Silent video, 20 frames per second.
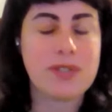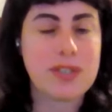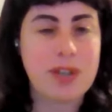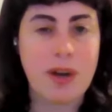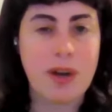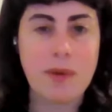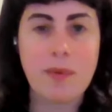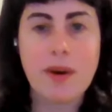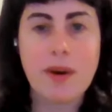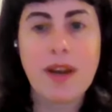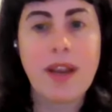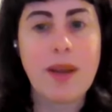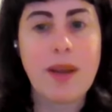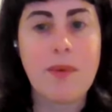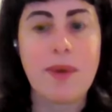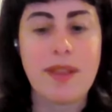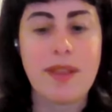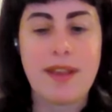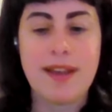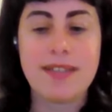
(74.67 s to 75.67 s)
Start
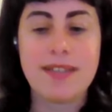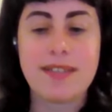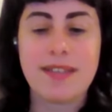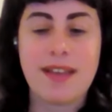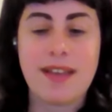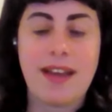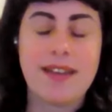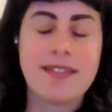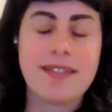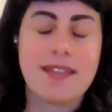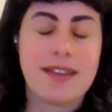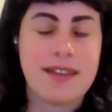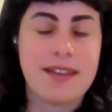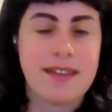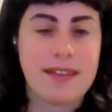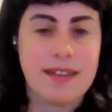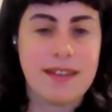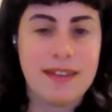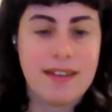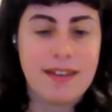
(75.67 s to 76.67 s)
working with us as
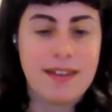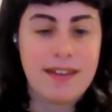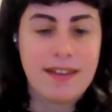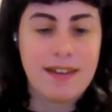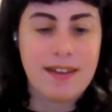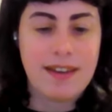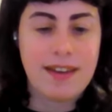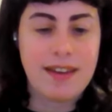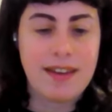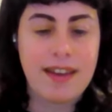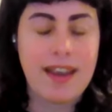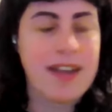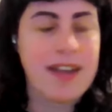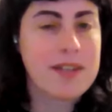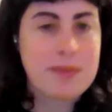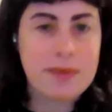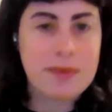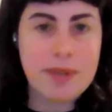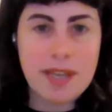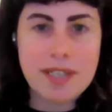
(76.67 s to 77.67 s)
a, a
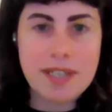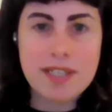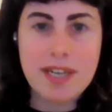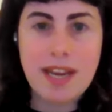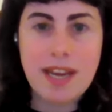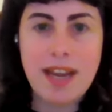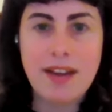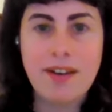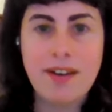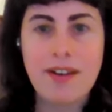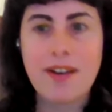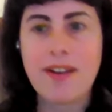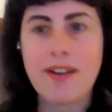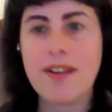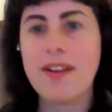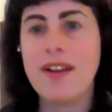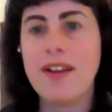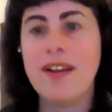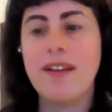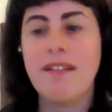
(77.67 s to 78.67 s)
casual
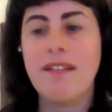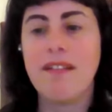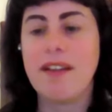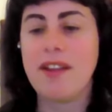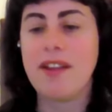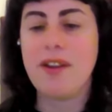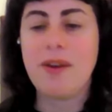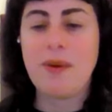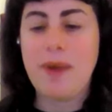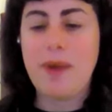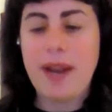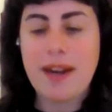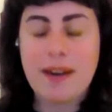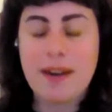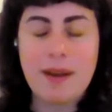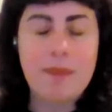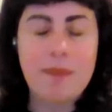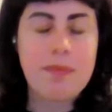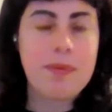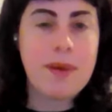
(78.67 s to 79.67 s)
educator, you know,
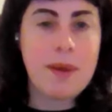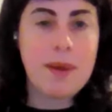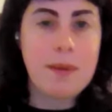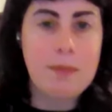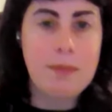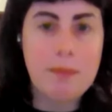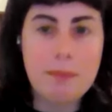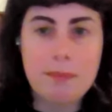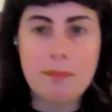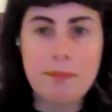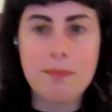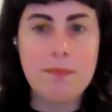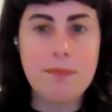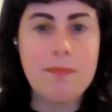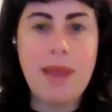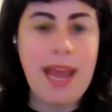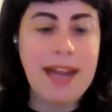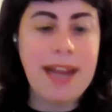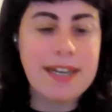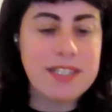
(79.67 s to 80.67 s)
end up
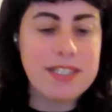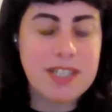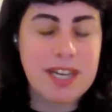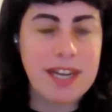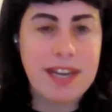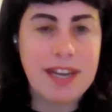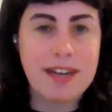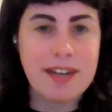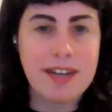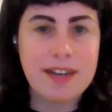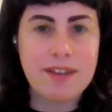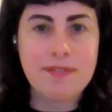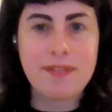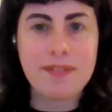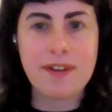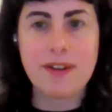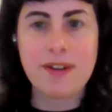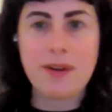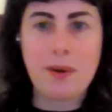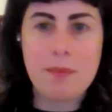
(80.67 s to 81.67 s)
managing at a
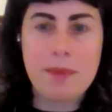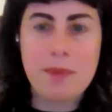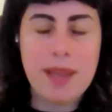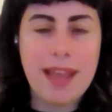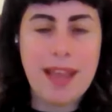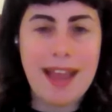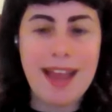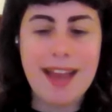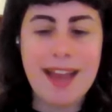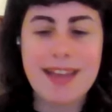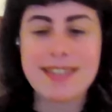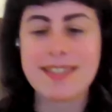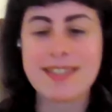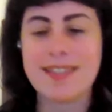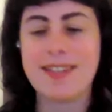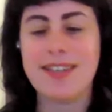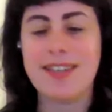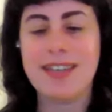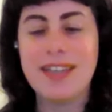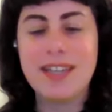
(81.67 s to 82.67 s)
different OPS
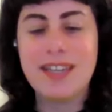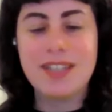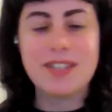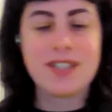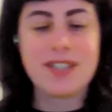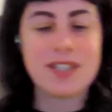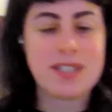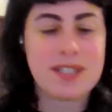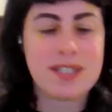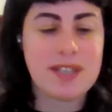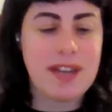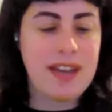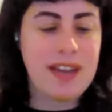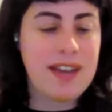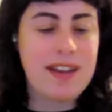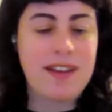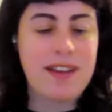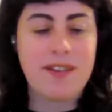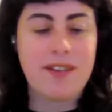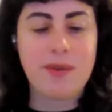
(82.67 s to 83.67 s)
and just
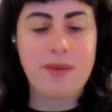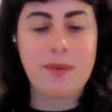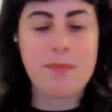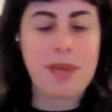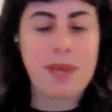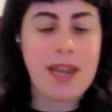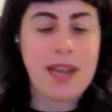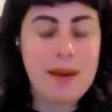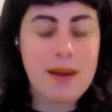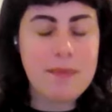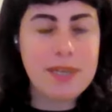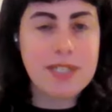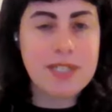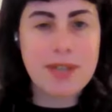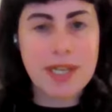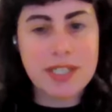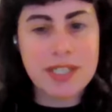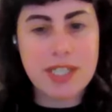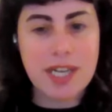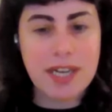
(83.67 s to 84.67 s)
uh, or become a
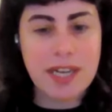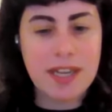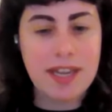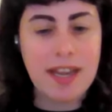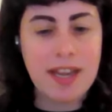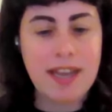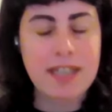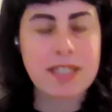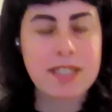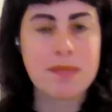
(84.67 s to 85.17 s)
drug checking